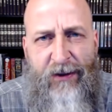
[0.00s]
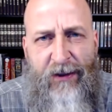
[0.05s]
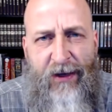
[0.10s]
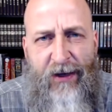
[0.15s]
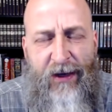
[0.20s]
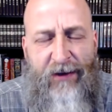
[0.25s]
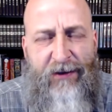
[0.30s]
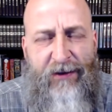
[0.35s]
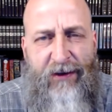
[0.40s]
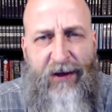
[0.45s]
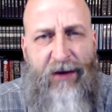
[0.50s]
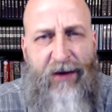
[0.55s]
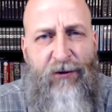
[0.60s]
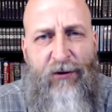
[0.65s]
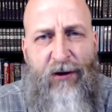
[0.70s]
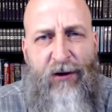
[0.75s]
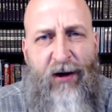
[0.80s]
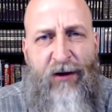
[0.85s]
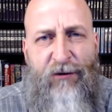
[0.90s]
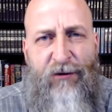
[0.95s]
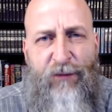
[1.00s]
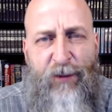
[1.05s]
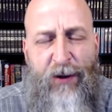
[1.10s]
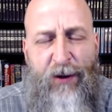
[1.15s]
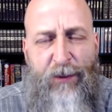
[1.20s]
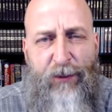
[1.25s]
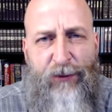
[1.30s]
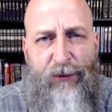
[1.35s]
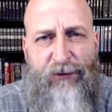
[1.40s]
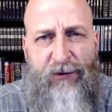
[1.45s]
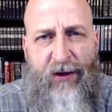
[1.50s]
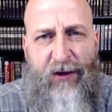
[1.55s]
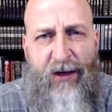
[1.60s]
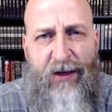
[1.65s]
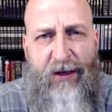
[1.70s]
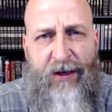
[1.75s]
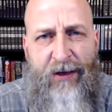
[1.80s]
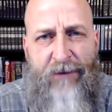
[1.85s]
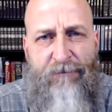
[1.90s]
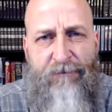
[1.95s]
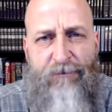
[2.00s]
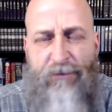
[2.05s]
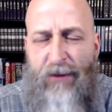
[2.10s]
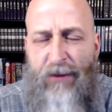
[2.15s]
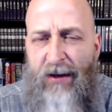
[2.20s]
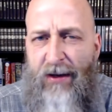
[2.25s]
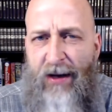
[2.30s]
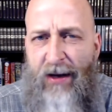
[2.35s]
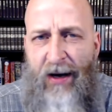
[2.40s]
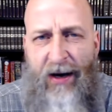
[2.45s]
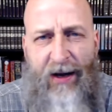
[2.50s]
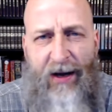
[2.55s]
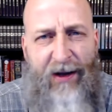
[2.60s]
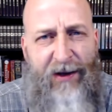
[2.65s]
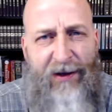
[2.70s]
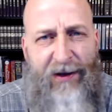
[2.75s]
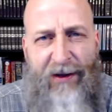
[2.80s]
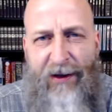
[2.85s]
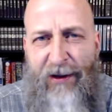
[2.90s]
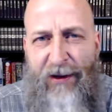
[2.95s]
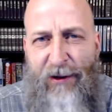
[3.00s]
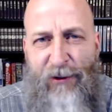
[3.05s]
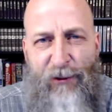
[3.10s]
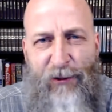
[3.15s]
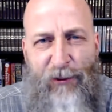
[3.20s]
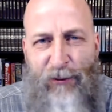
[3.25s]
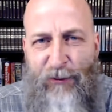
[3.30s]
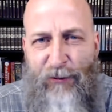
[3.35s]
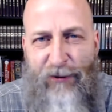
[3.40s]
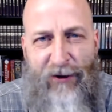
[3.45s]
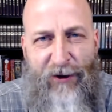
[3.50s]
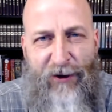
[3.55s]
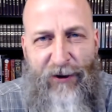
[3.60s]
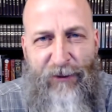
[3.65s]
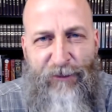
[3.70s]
And together God's people say, Hallelujah.